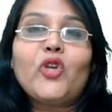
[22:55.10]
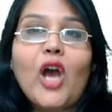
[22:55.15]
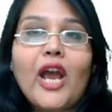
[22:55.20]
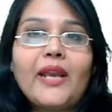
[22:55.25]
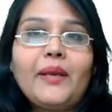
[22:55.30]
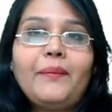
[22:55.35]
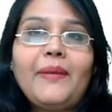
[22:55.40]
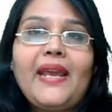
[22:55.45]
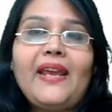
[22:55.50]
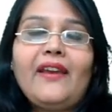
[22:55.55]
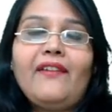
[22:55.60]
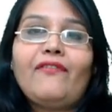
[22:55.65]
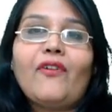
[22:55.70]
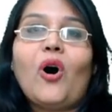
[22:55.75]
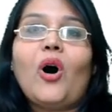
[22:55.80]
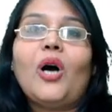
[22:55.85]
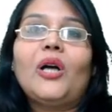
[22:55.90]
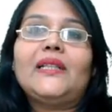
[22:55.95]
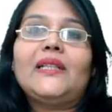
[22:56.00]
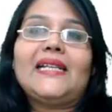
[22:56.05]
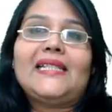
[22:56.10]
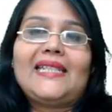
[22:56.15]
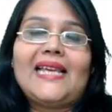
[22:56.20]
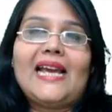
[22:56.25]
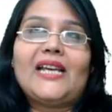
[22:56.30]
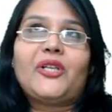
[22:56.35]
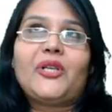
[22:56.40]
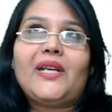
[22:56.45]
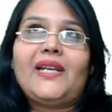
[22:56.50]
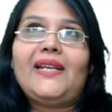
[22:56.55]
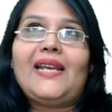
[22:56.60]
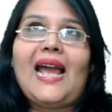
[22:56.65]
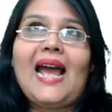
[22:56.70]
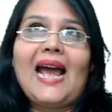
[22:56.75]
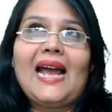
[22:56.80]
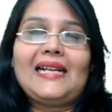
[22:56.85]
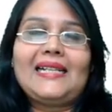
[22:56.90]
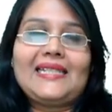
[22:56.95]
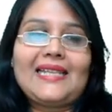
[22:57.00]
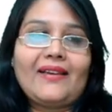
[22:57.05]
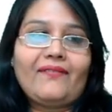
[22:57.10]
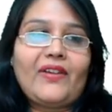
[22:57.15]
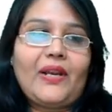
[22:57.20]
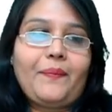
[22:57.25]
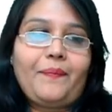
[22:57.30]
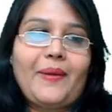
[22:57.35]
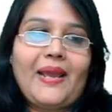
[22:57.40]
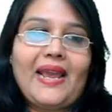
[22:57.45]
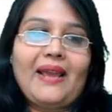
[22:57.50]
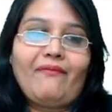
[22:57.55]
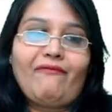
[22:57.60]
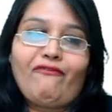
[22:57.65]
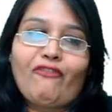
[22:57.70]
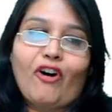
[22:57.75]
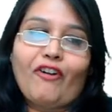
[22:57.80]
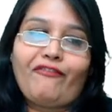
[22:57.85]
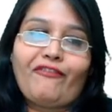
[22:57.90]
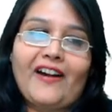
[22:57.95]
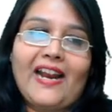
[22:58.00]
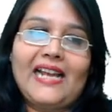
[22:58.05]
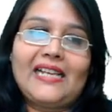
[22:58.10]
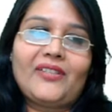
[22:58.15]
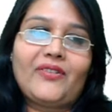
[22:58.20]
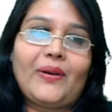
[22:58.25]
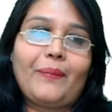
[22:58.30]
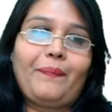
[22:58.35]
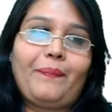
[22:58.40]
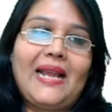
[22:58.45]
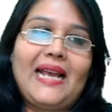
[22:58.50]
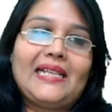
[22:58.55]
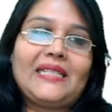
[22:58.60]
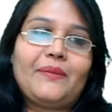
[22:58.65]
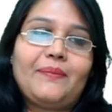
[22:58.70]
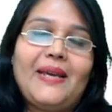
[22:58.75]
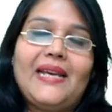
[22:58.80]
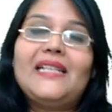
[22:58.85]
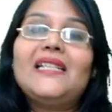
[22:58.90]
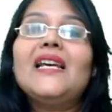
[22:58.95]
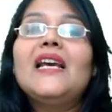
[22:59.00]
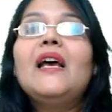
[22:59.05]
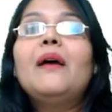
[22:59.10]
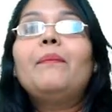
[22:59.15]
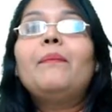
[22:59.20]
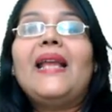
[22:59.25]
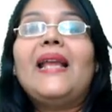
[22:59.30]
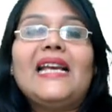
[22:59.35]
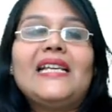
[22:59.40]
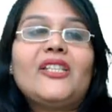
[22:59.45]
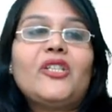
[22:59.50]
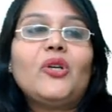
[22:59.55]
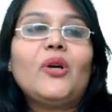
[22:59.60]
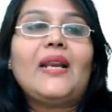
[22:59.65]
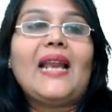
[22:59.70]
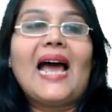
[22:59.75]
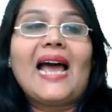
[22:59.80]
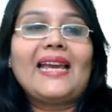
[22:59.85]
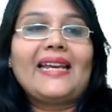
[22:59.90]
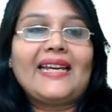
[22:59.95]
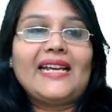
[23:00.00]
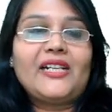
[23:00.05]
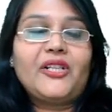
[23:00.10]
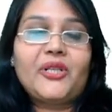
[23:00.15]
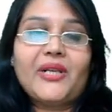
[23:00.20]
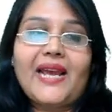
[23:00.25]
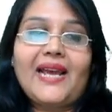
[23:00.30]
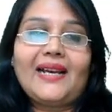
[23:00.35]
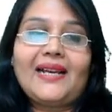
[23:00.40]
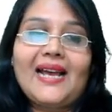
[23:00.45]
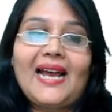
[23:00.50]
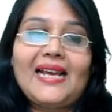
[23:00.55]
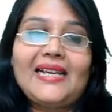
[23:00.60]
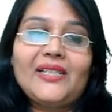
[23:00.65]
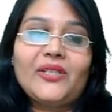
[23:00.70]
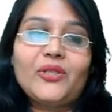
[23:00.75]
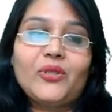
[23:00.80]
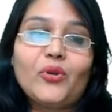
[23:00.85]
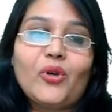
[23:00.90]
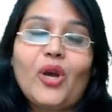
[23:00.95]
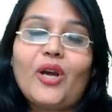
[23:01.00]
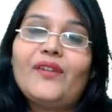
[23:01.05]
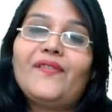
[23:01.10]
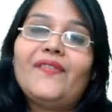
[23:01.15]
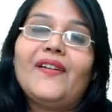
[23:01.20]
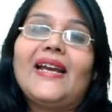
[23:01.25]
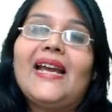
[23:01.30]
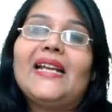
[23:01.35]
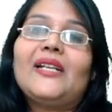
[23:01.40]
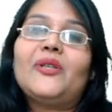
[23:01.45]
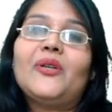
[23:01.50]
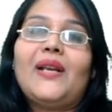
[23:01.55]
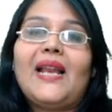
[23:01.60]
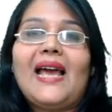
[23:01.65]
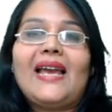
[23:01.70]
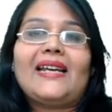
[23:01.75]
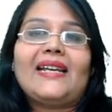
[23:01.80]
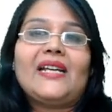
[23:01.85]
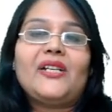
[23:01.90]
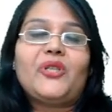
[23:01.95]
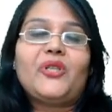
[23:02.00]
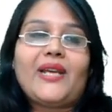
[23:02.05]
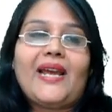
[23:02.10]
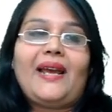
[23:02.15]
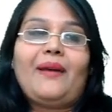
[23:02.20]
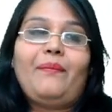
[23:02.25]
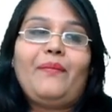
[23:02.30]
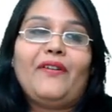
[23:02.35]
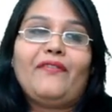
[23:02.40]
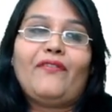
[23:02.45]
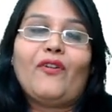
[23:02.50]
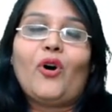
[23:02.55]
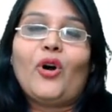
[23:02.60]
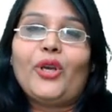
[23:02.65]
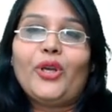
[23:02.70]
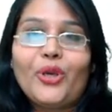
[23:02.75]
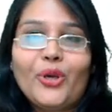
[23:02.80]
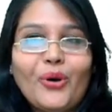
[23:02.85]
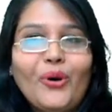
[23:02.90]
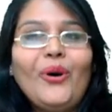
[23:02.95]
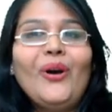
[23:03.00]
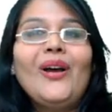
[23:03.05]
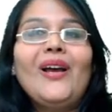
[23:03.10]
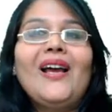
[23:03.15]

join me for the session at seven p m for phrase replacement. Please do like and share guys. Do not forget to like and share before you